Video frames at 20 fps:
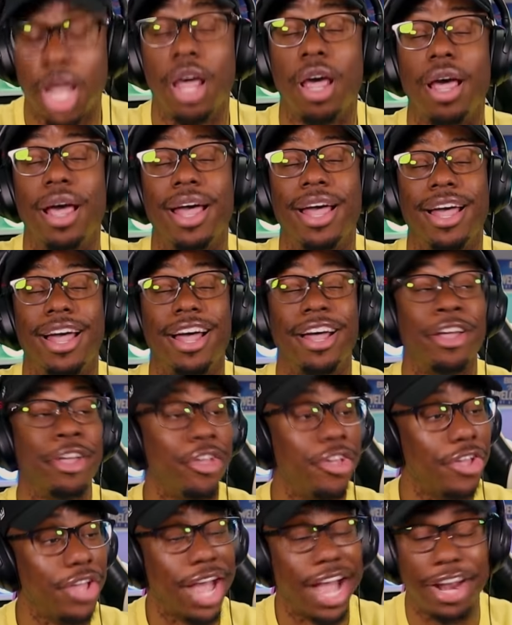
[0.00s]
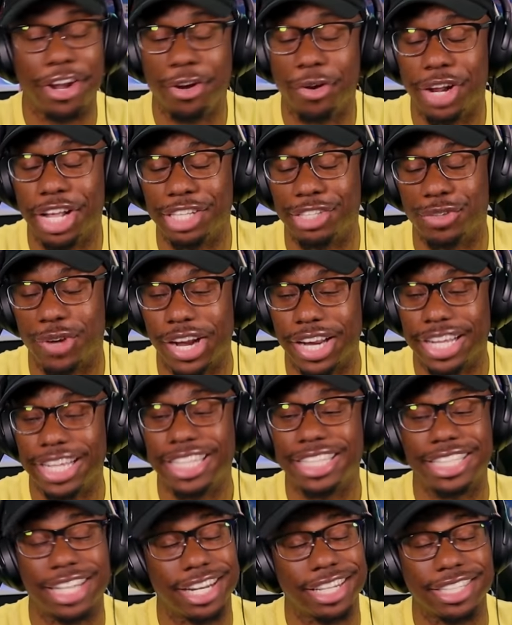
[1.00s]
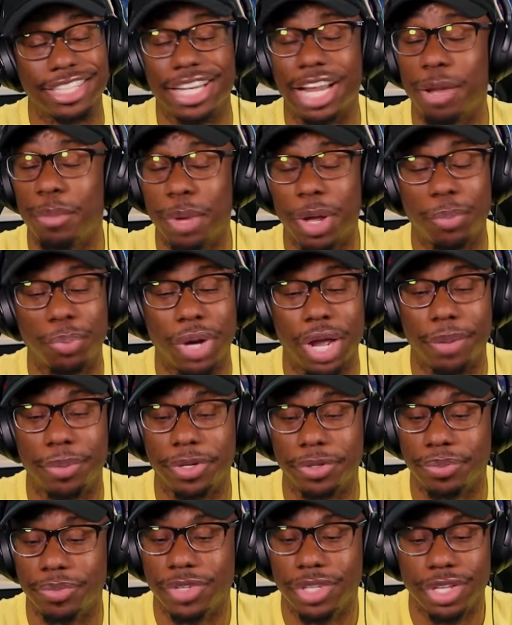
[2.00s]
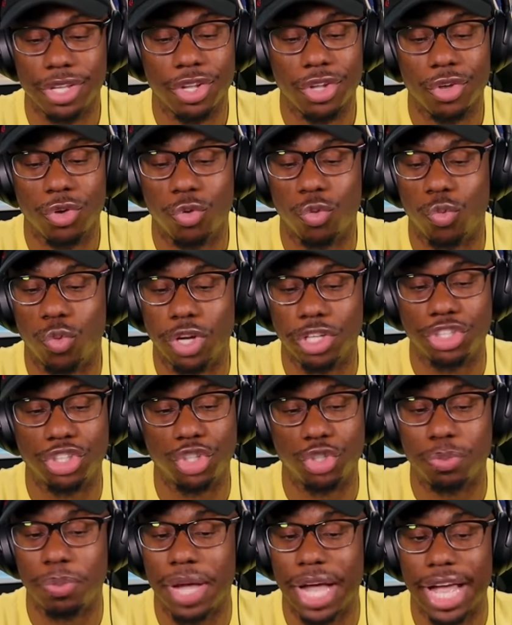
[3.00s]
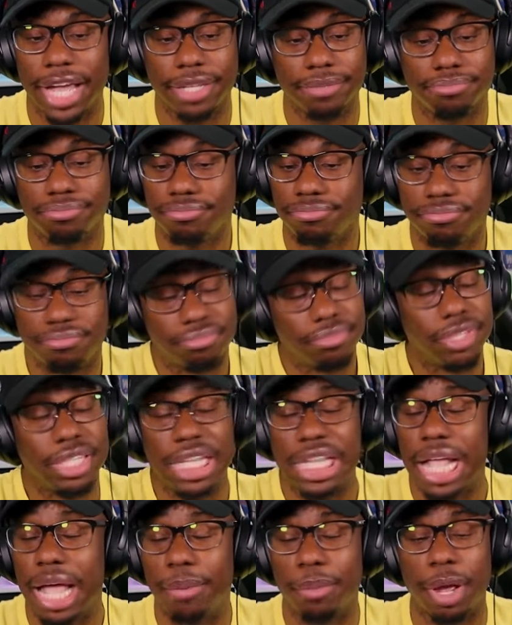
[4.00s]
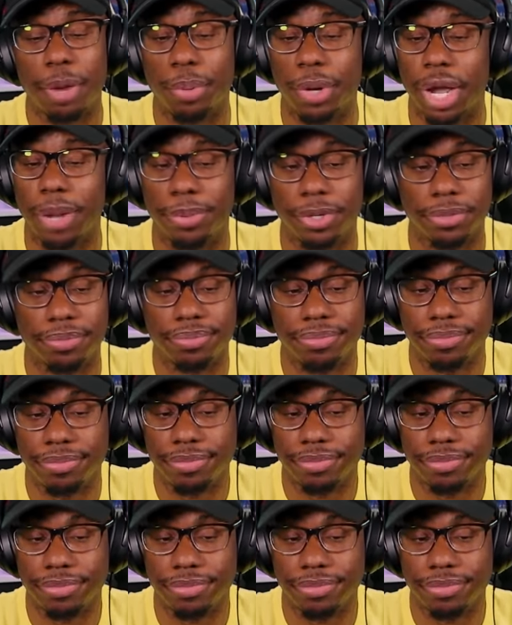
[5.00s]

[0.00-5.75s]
I know that's right. He said it's not my problem. Once you buy, not my problem.